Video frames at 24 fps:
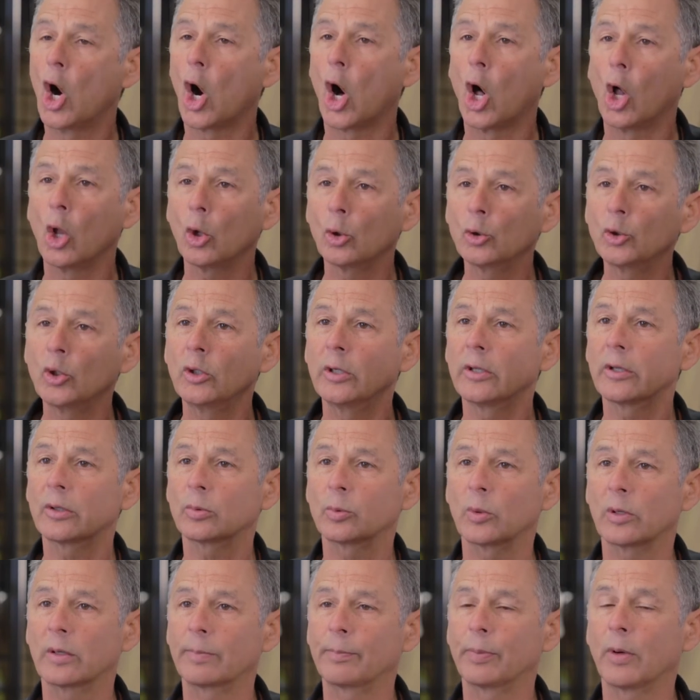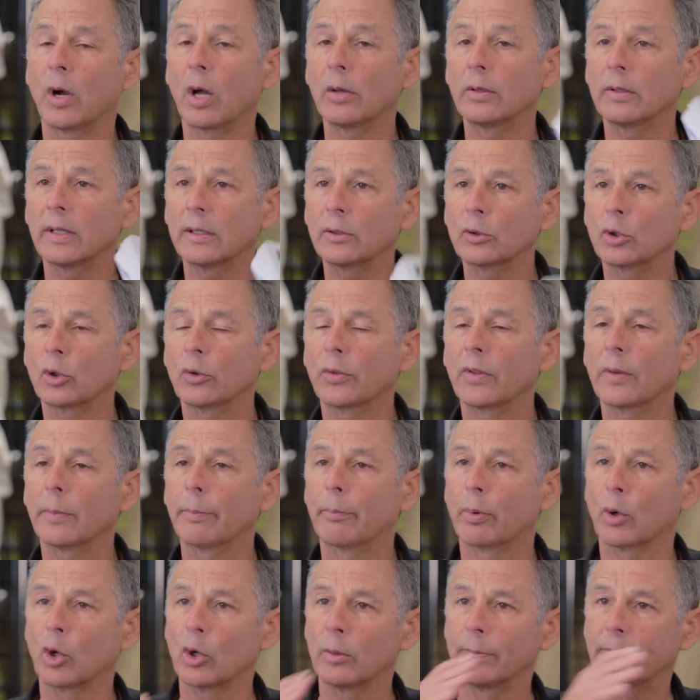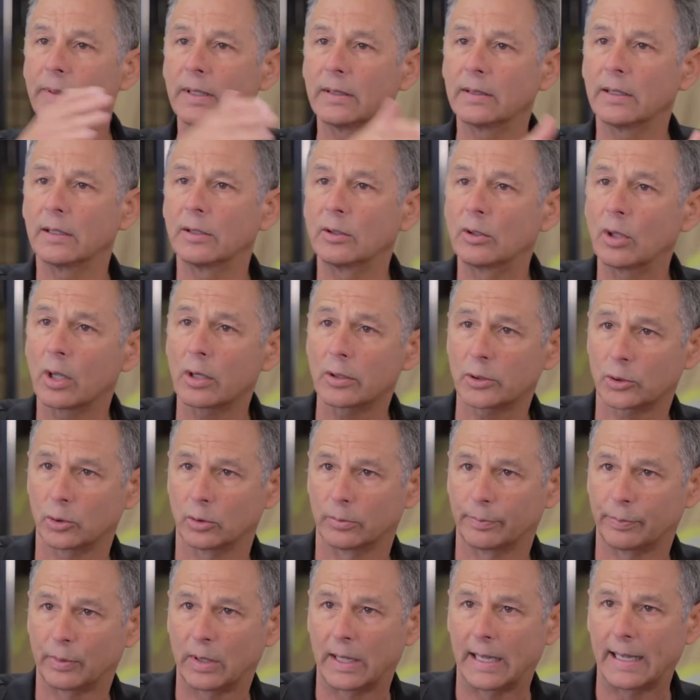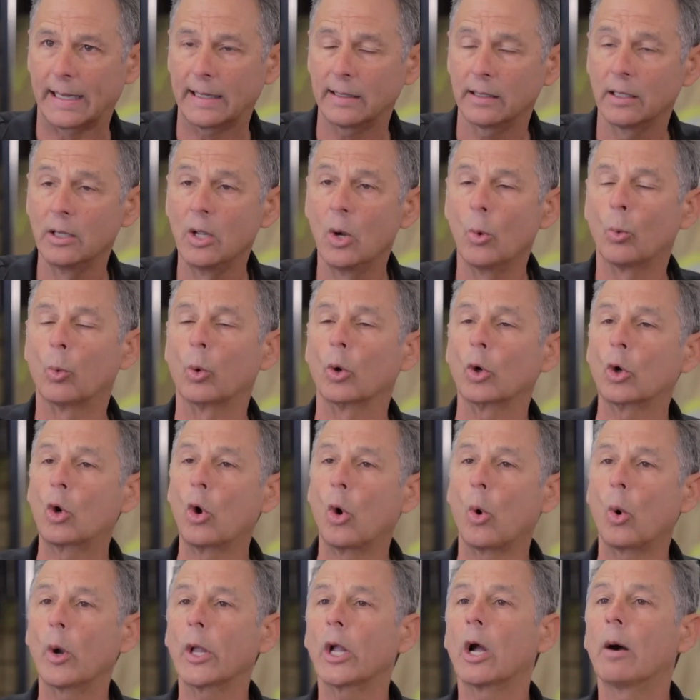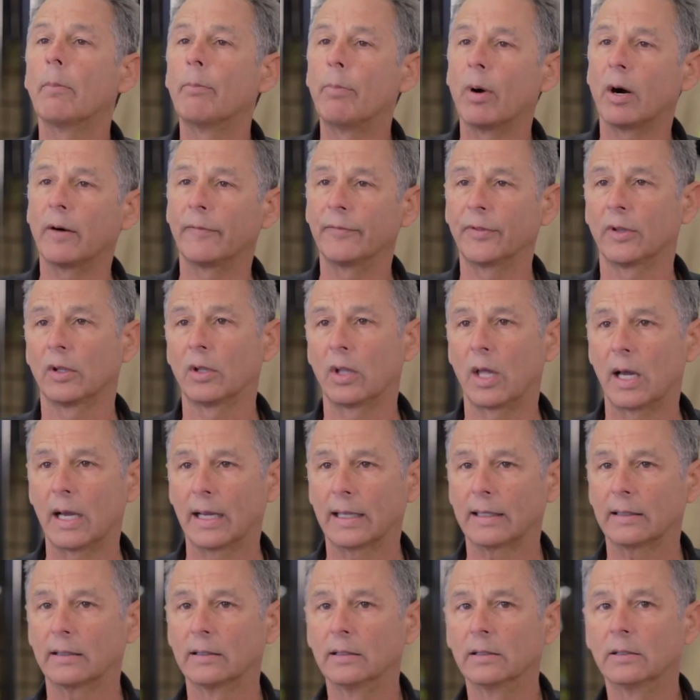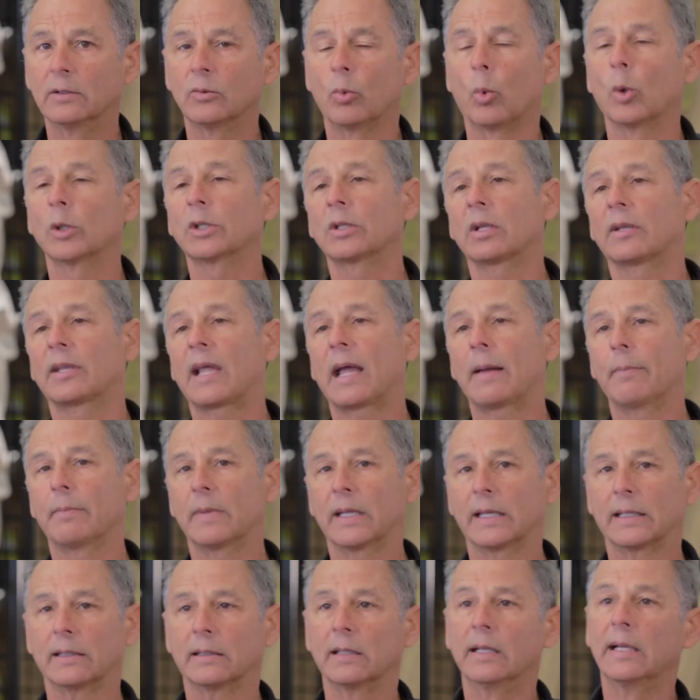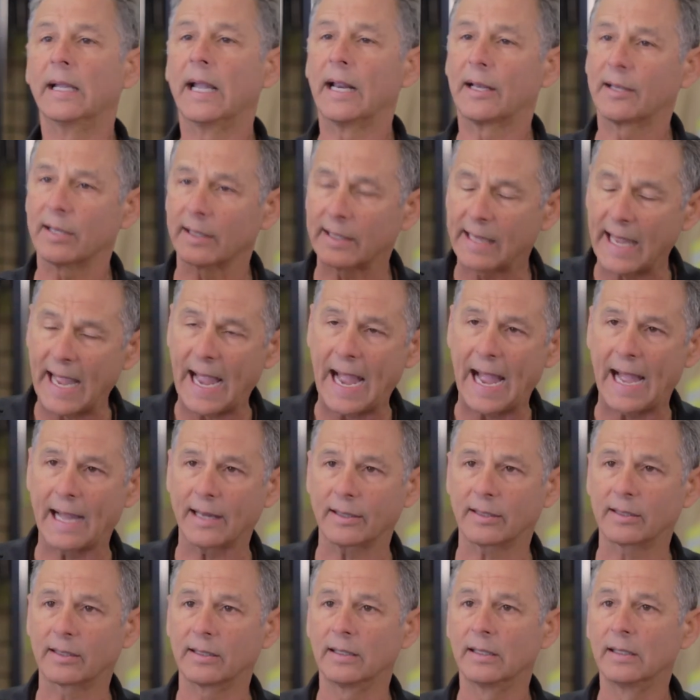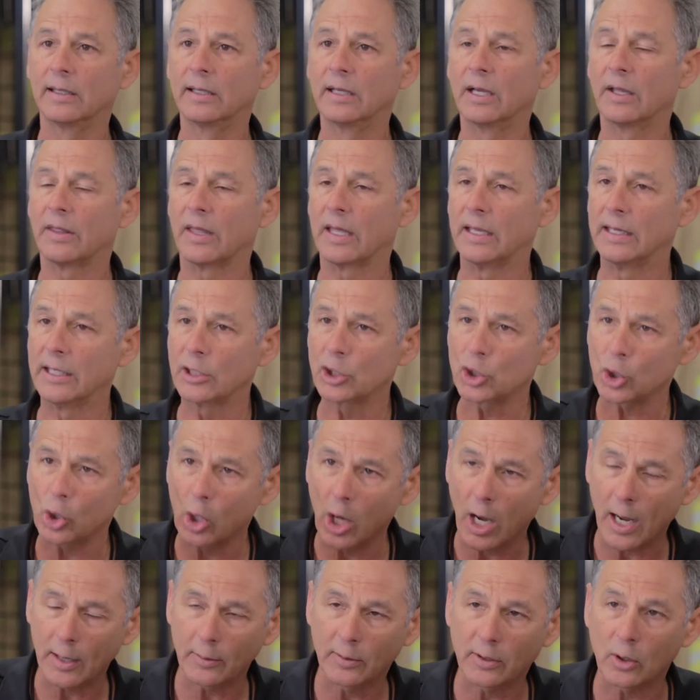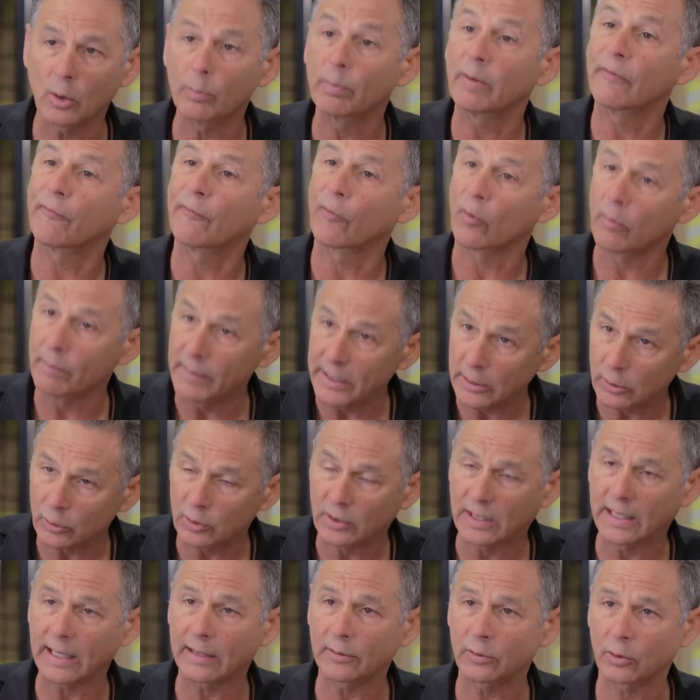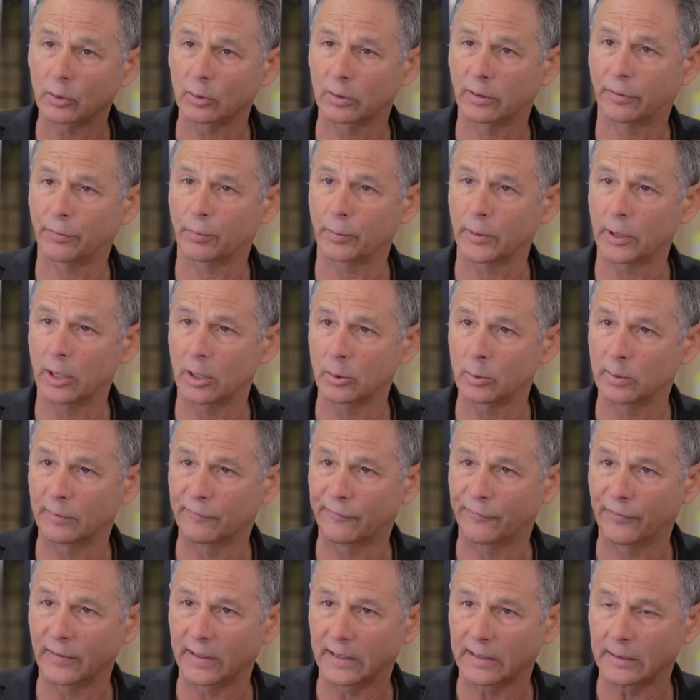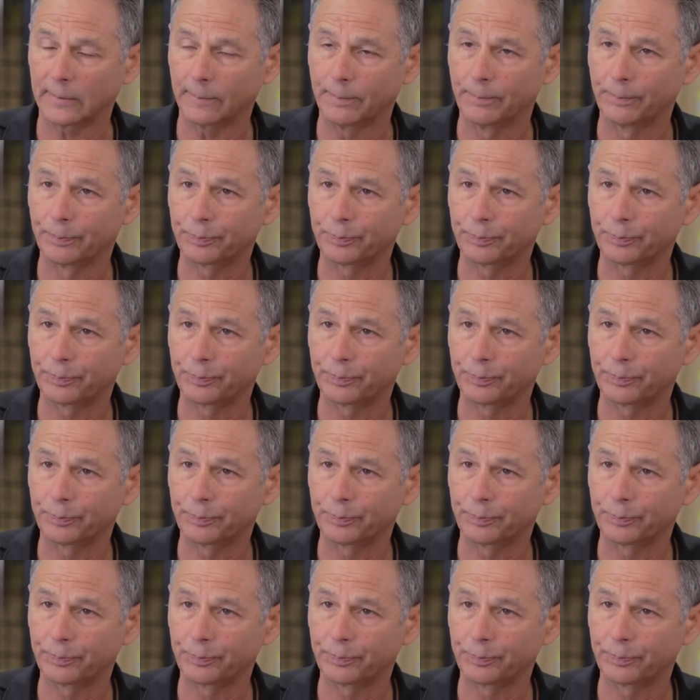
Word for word: All units responding to the Bourbon Industrial Plant, we're going above the line. What does that mean? It's a gas. The initial hot zone before meters get there is 300 feet.